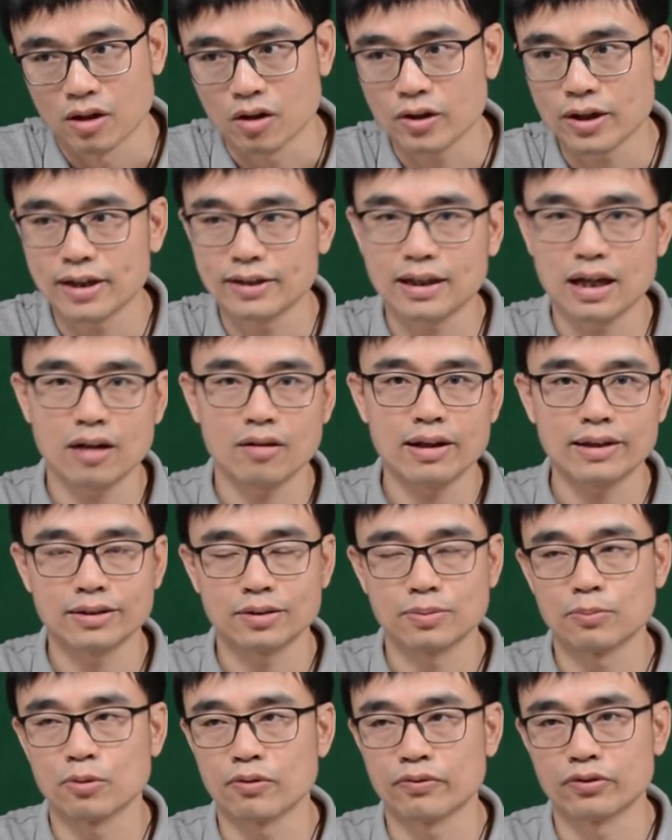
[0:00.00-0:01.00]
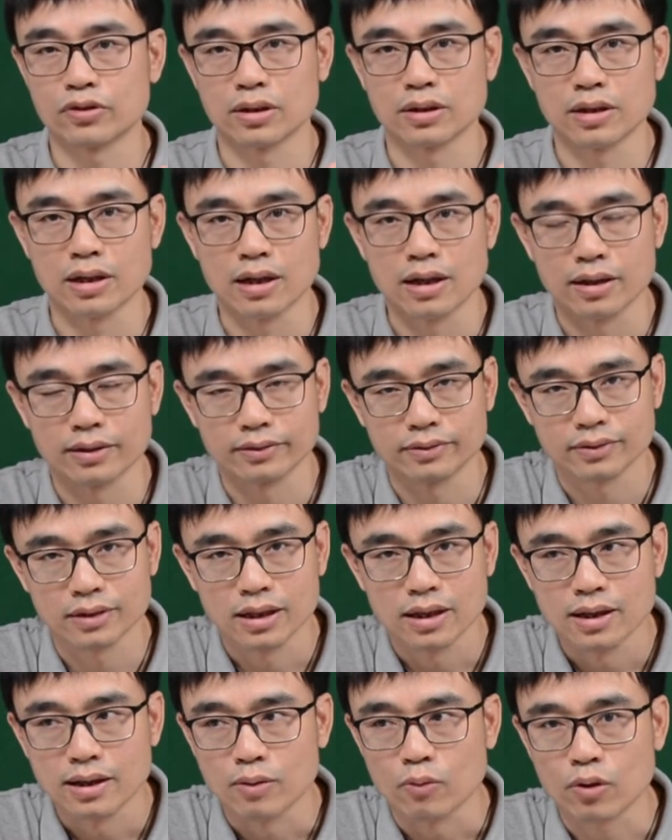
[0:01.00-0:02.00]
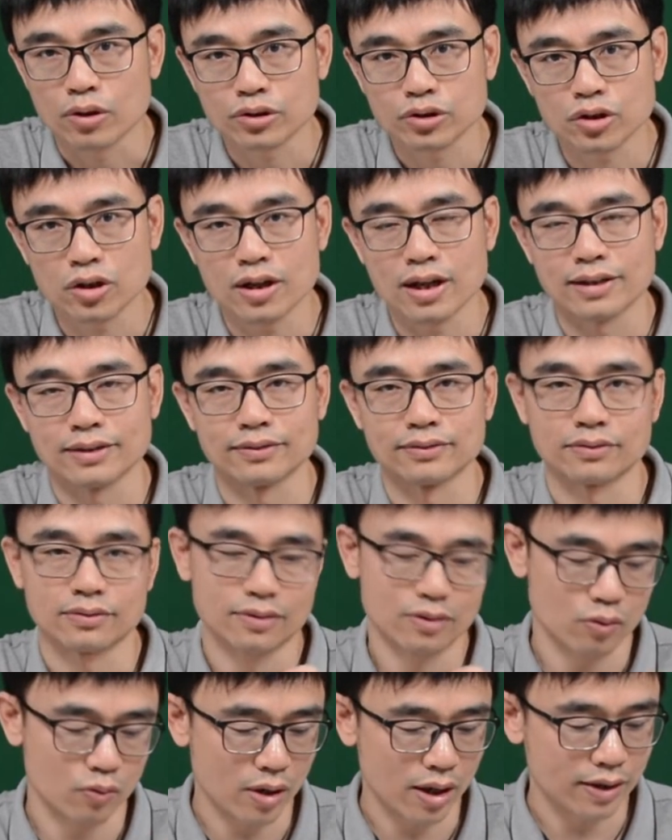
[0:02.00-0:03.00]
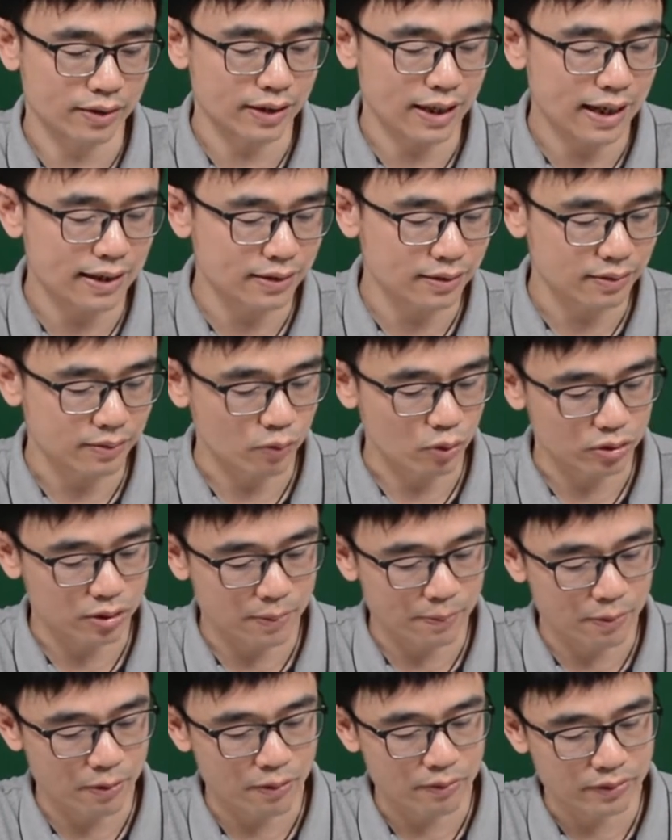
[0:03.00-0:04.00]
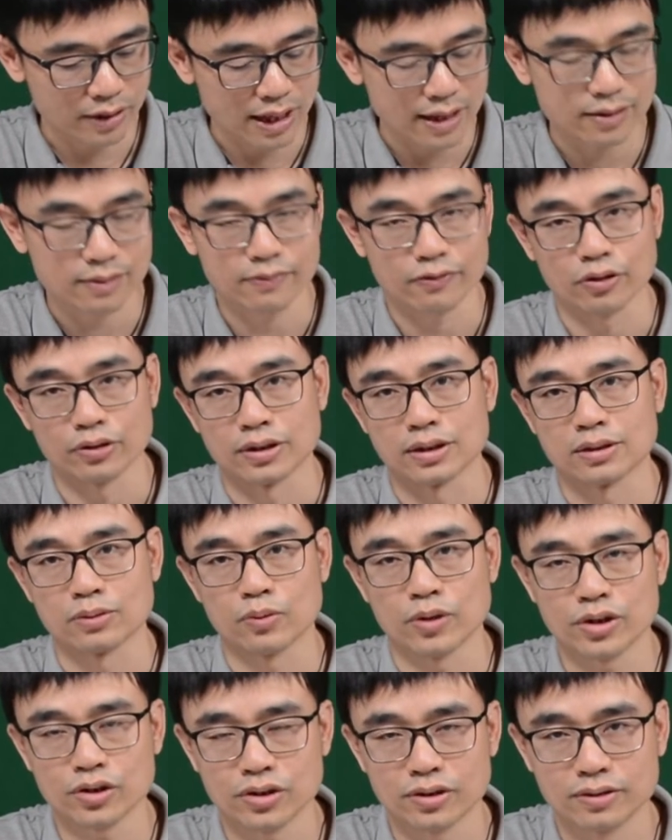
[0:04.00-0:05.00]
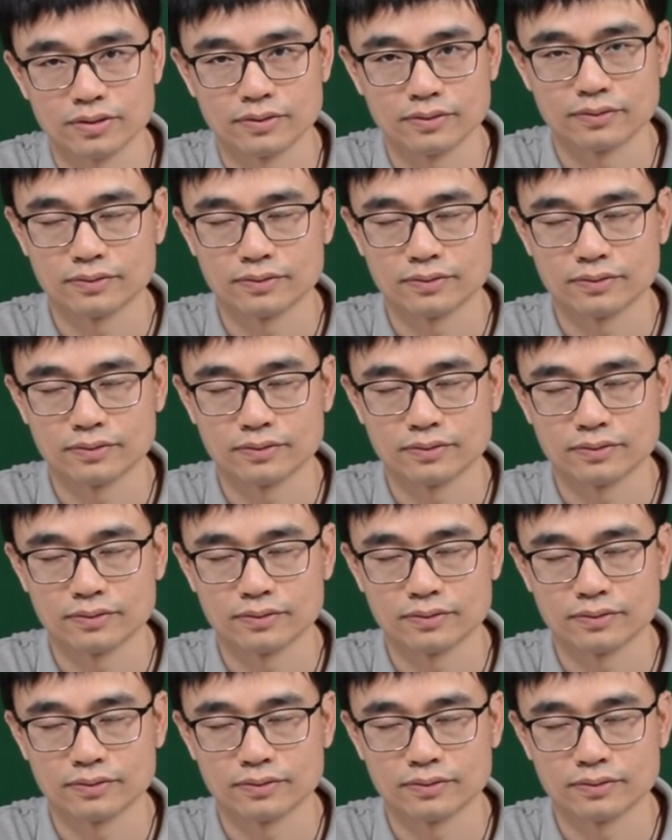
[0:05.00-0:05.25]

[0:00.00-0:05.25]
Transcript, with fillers: Okay, now let's move to the workshop and run a test, waterproof test for this switch.